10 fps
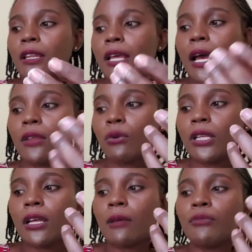the other
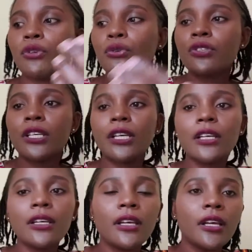one that i'm
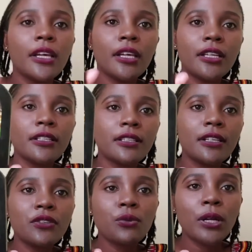using is
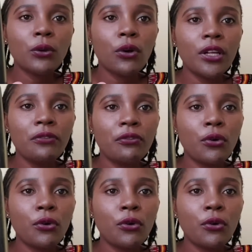this one olive